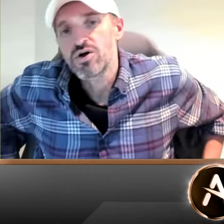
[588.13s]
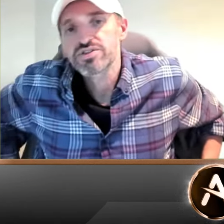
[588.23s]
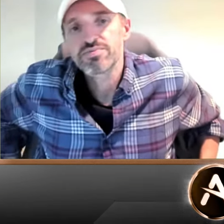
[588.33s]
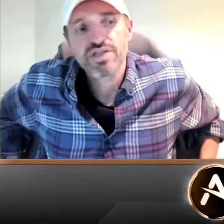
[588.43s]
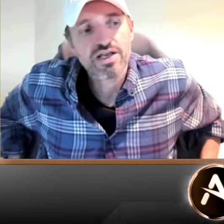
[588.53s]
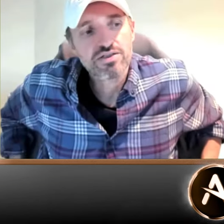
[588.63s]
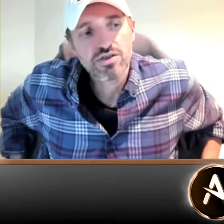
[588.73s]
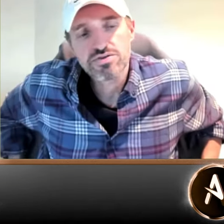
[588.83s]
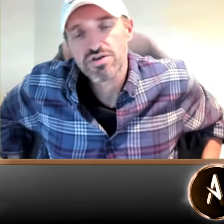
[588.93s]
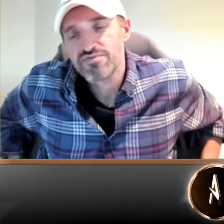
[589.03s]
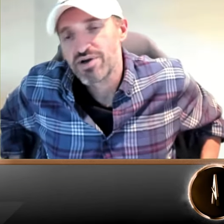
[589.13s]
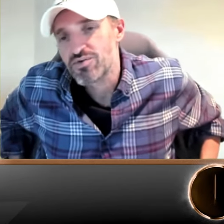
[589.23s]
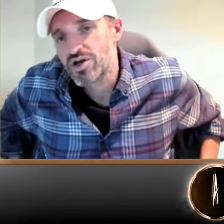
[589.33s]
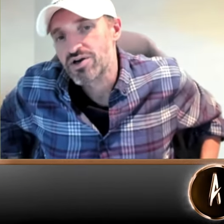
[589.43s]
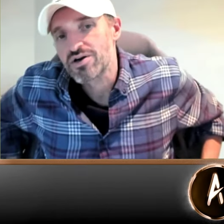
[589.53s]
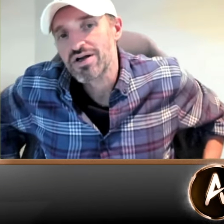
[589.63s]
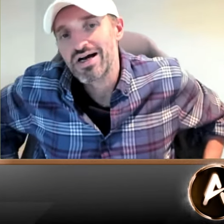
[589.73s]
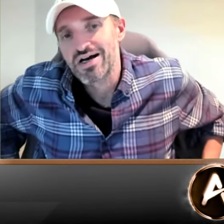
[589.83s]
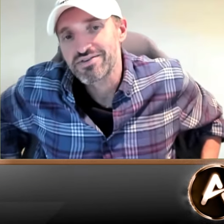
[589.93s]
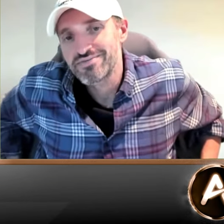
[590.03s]
Ultimately, I closed off my runner,
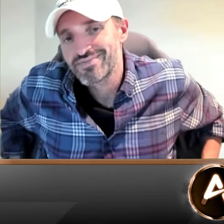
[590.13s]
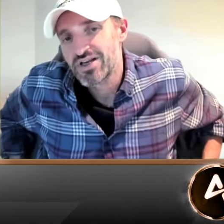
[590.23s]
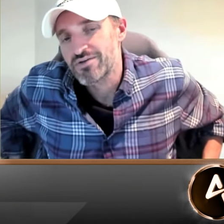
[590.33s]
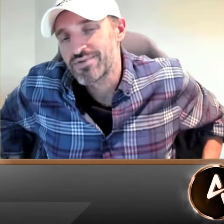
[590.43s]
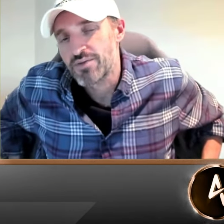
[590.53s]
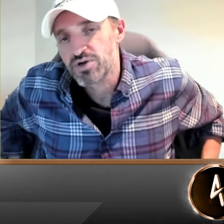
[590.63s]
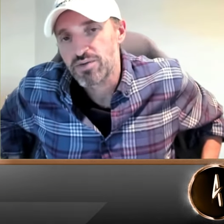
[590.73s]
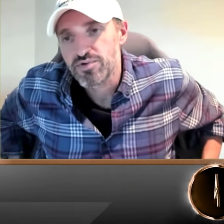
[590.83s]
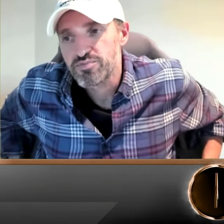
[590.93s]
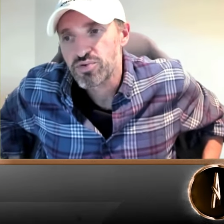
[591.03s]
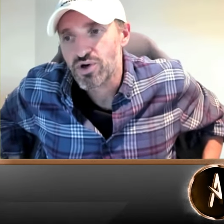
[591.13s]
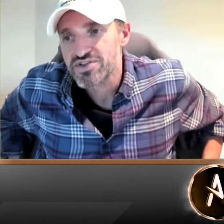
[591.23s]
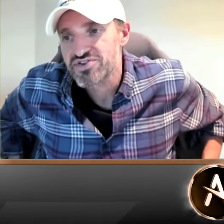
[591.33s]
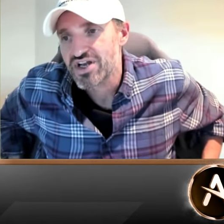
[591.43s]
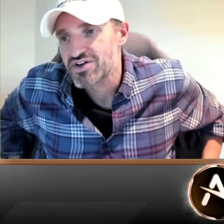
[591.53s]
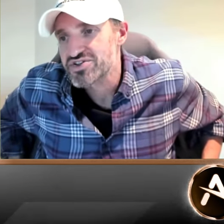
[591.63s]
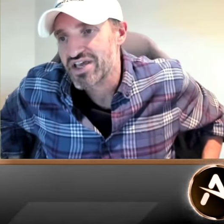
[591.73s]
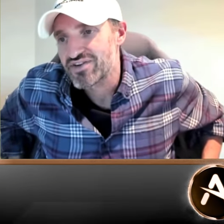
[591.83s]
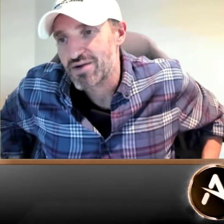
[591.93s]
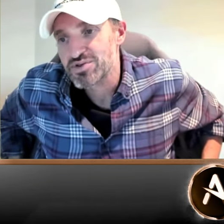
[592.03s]
uh, you know, up a couple of points there just to
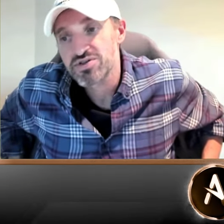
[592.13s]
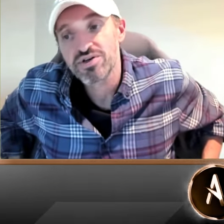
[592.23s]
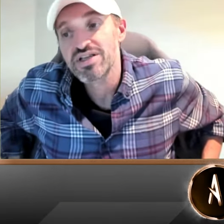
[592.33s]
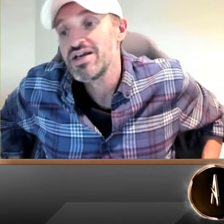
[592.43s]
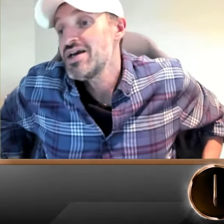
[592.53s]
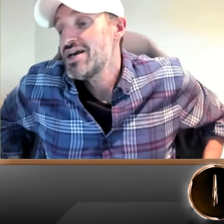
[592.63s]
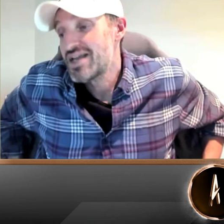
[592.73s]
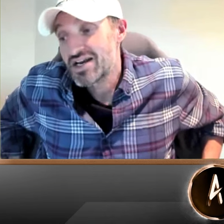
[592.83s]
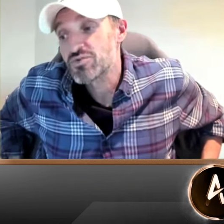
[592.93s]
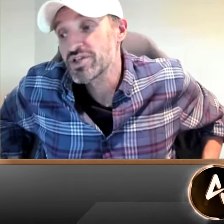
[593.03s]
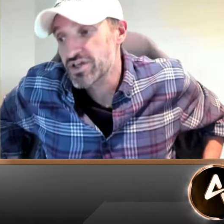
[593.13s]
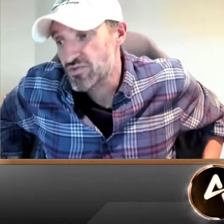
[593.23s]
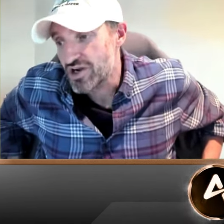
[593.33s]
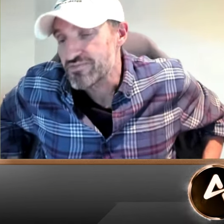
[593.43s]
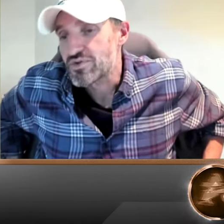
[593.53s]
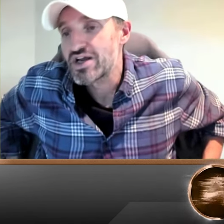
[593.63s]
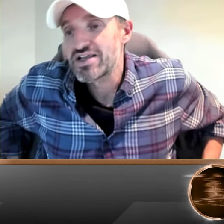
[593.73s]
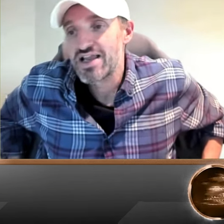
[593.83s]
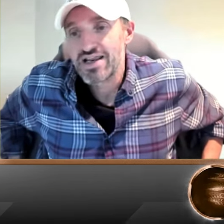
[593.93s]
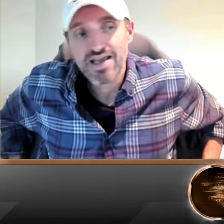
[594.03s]
give it an opportunity. It had a really good run, right?
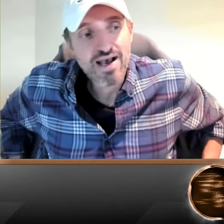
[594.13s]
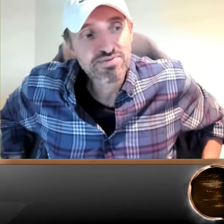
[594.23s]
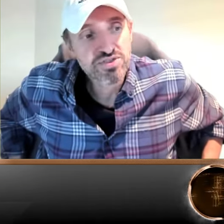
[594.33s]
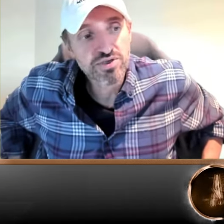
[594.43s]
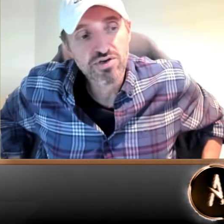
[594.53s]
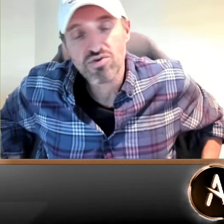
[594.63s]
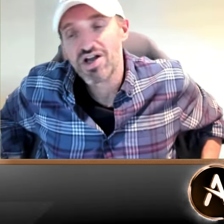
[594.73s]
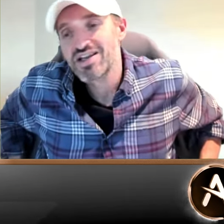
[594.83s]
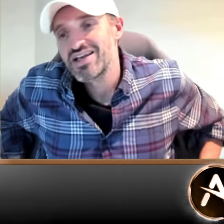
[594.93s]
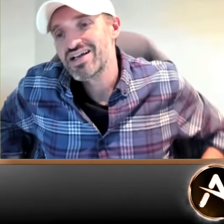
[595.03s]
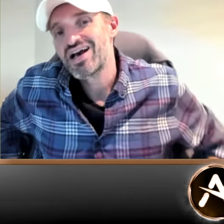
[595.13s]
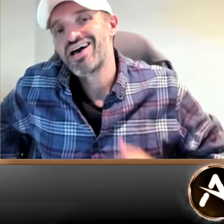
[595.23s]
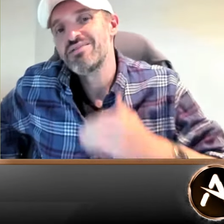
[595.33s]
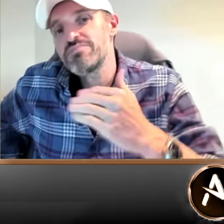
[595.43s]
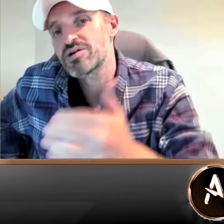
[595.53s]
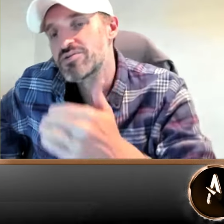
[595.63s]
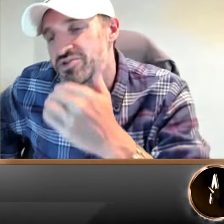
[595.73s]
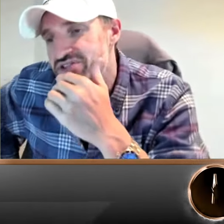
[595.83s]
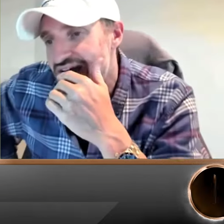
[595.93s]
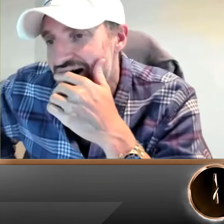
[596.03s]
It had an absolutely good run. And it kind of
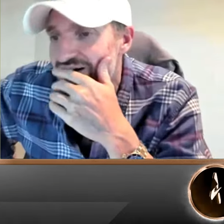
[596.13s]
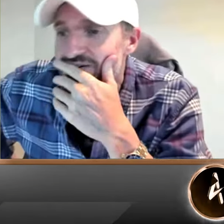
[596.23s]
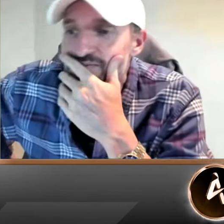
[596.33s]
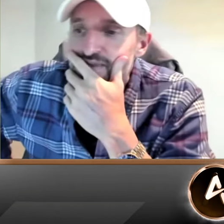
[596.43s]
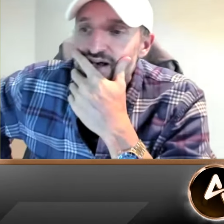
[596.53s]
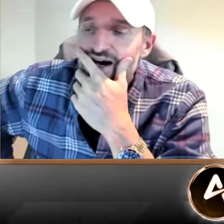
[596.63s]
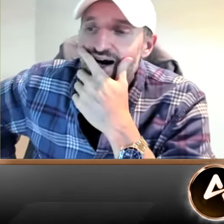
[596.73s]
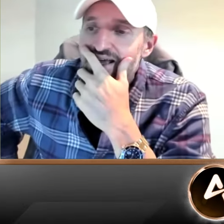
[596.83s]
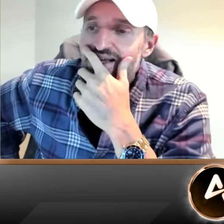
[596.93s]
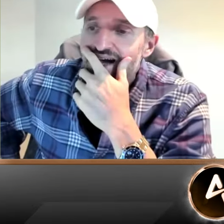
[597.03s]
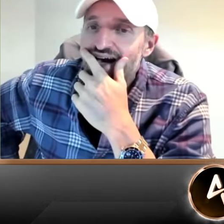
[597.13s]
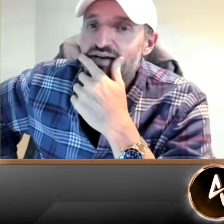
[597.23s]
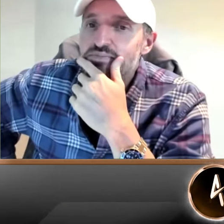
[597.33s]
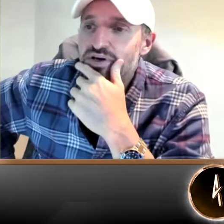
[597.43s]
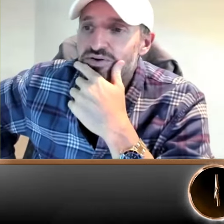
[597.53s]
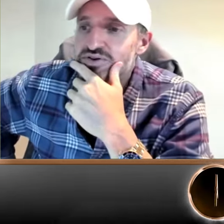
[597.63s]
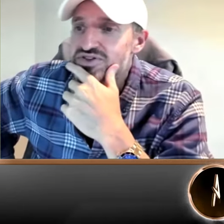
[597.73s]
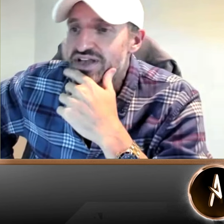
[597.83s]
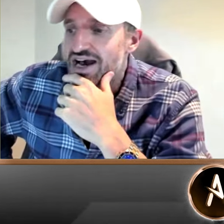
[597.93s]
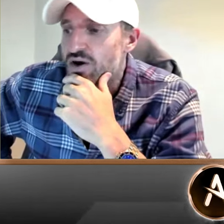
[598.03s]
mirrors now, uh, it kind of
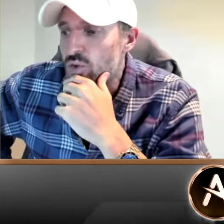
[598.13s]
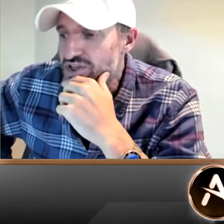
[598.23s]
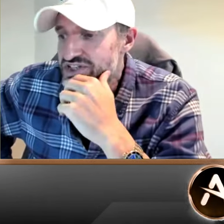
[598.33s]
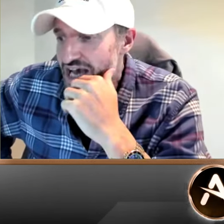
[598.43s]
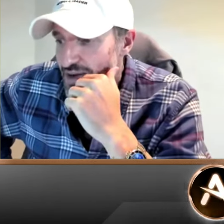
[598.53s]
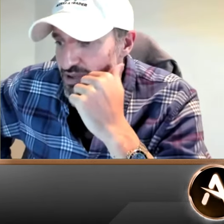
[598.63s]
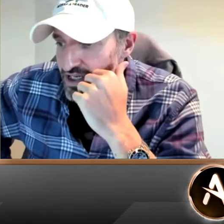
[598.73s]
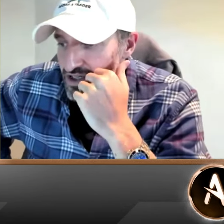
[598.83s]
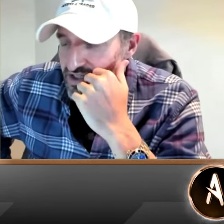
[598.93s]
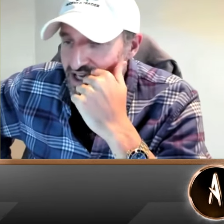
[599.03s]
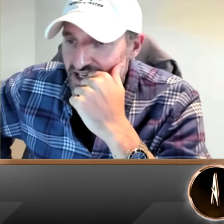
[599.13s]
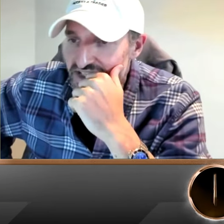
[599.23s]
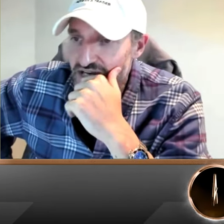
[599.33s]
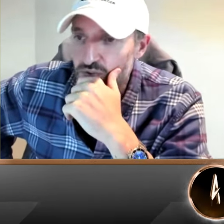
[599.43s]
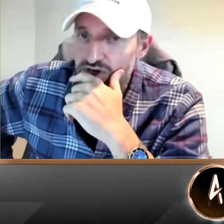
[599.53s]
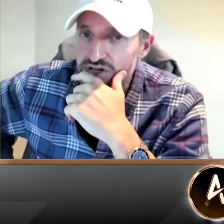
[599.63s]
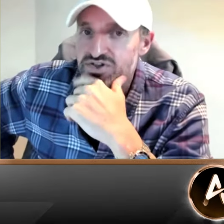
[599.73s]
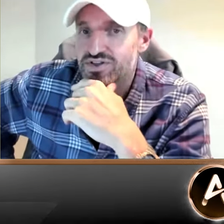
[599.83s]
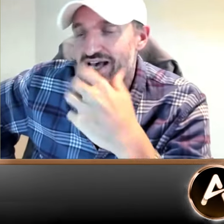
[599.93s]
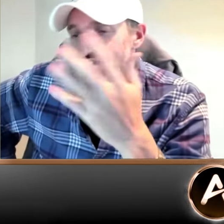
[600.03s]
mirrors now what's happening on the NASDAQ 100.